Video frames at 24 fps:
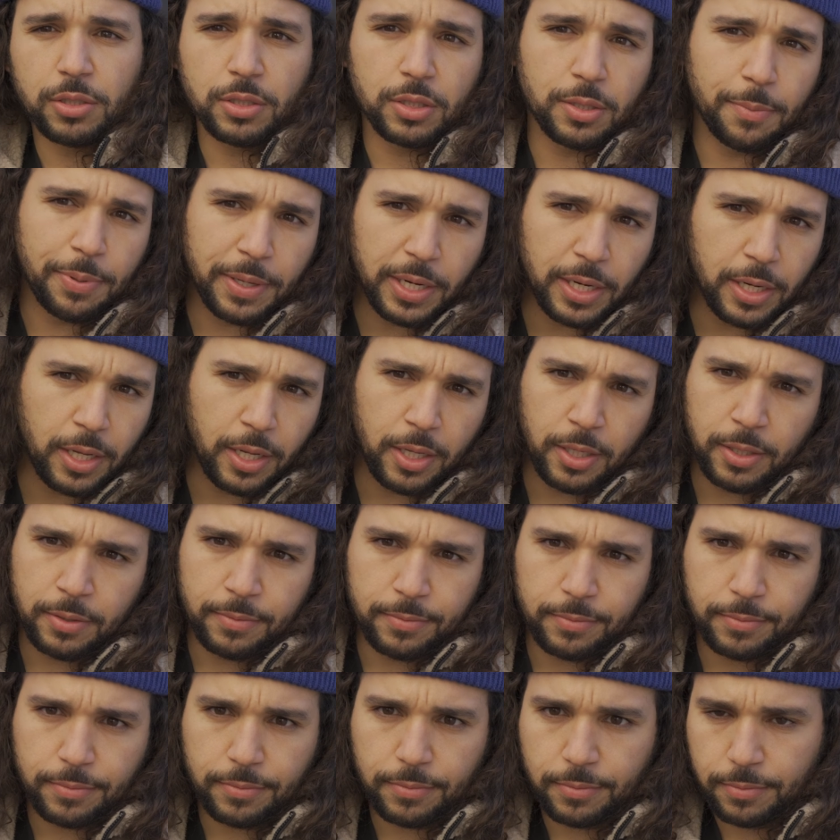depending on
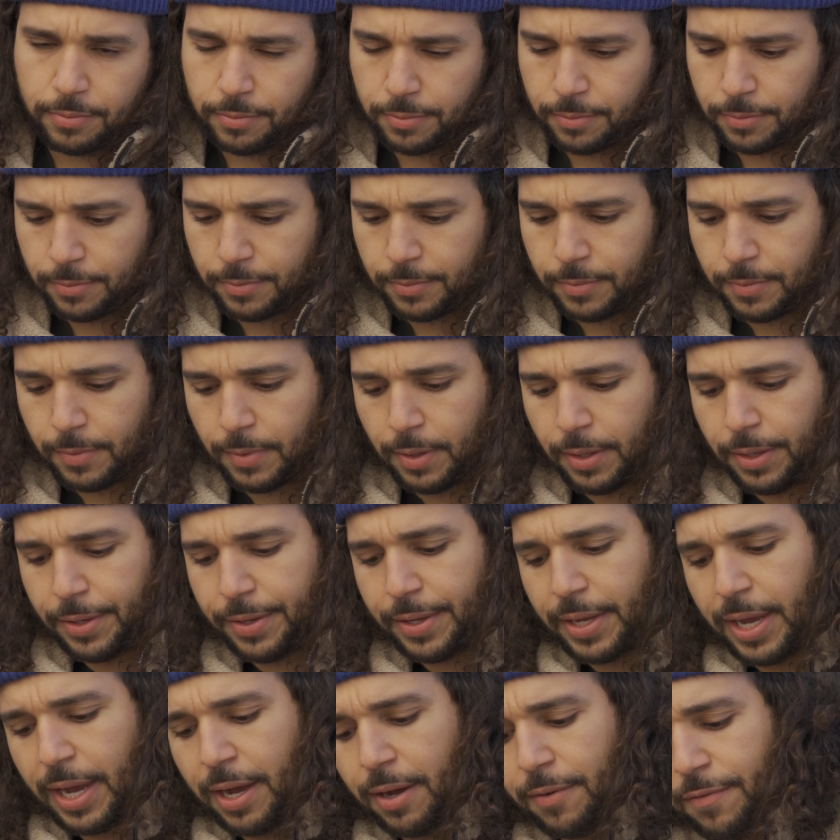
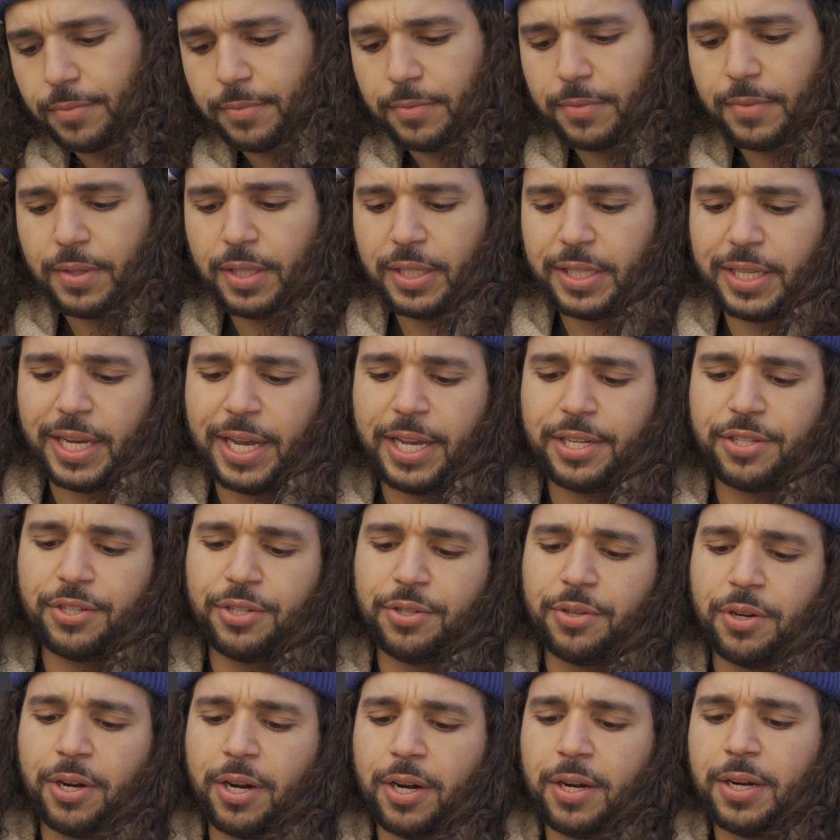how Cajun
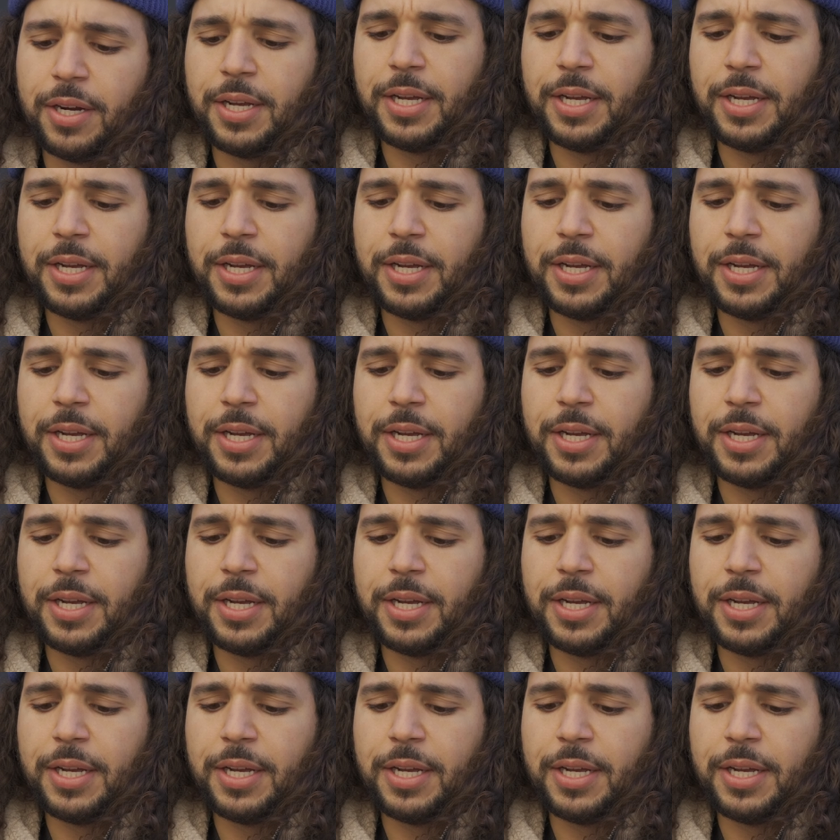you are.